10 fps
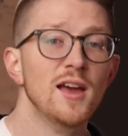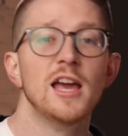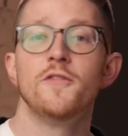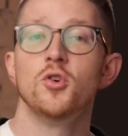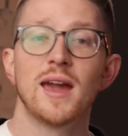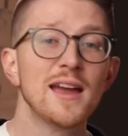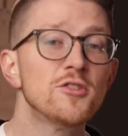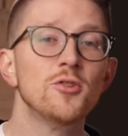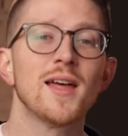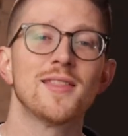If you can't
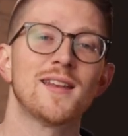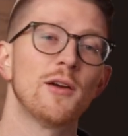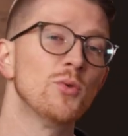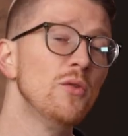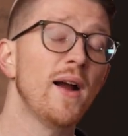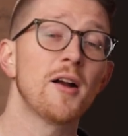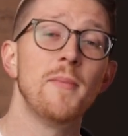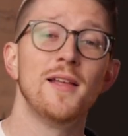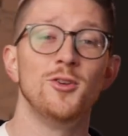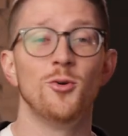do that, then I really
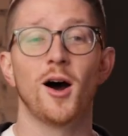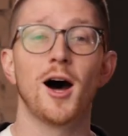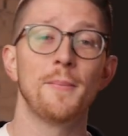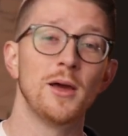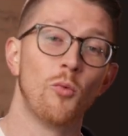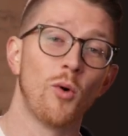recommend you hop and